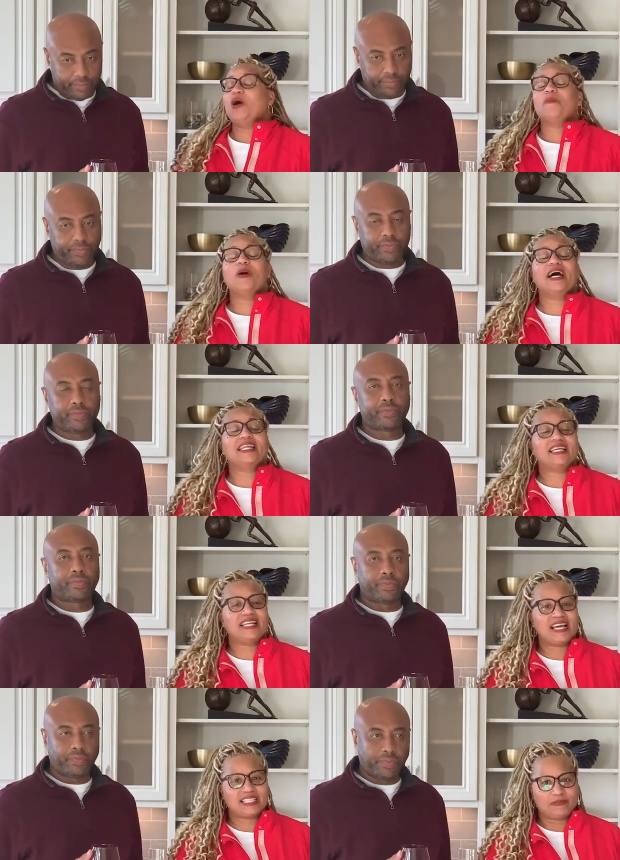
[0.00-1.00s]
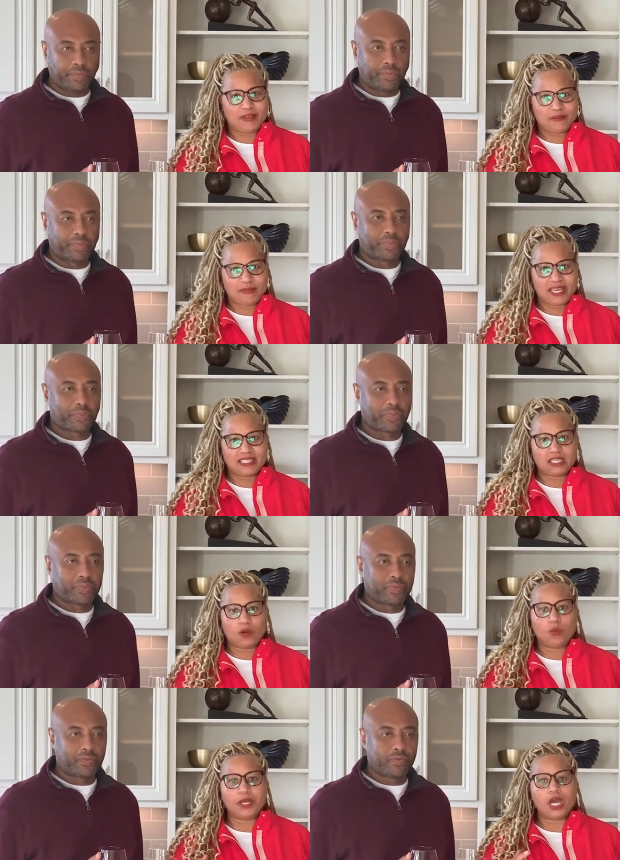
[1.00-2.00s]
Speaker 1: but it has been
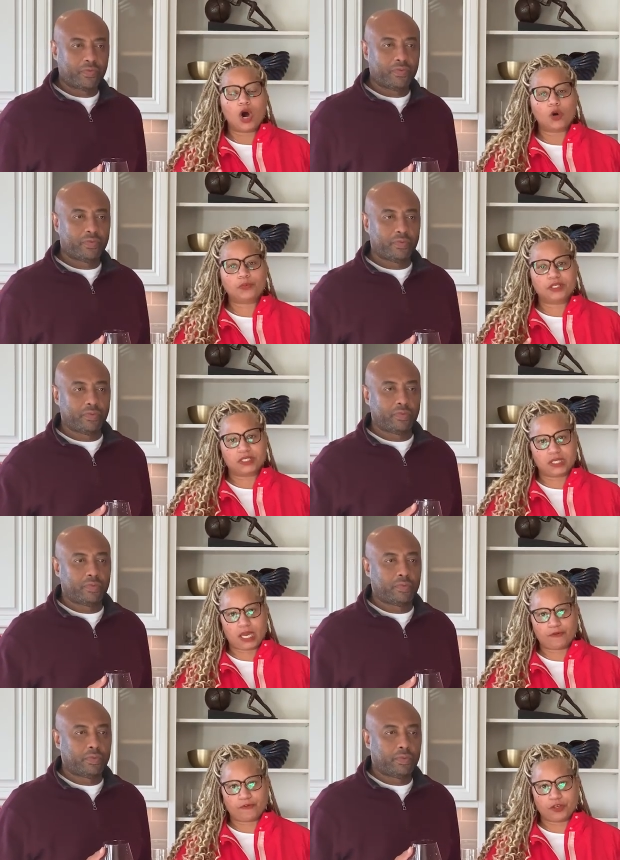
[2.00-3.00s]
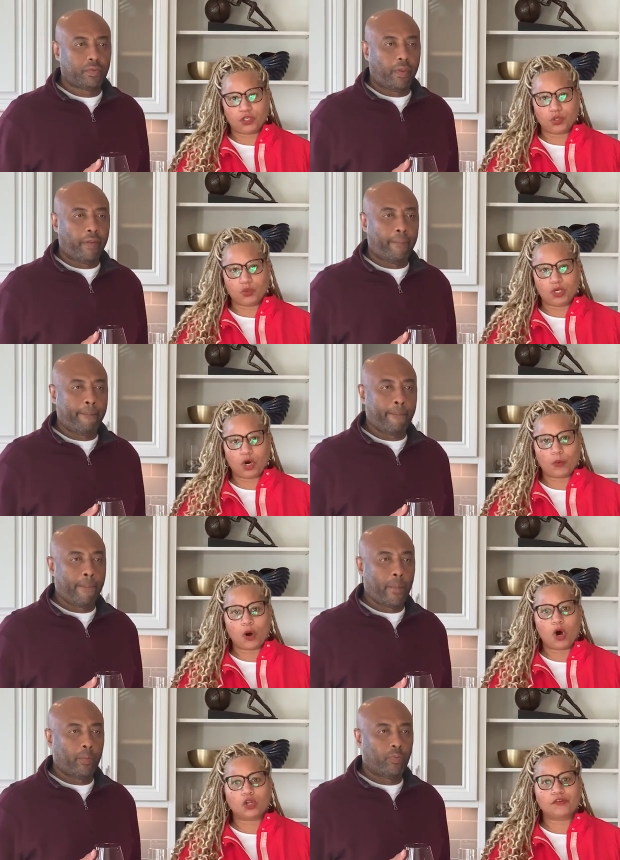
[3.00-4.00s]
amazing. We hope the same for you. We hope
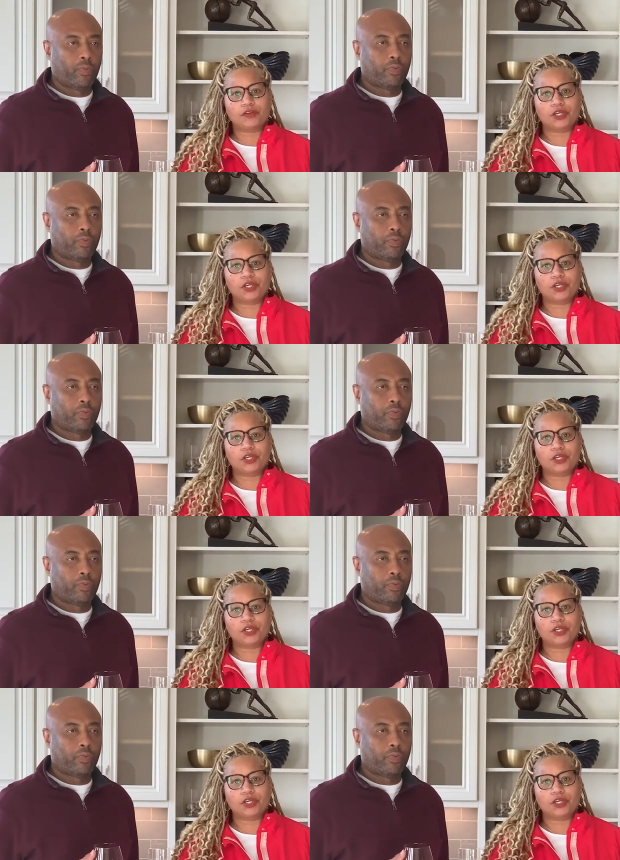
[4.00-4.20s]
all of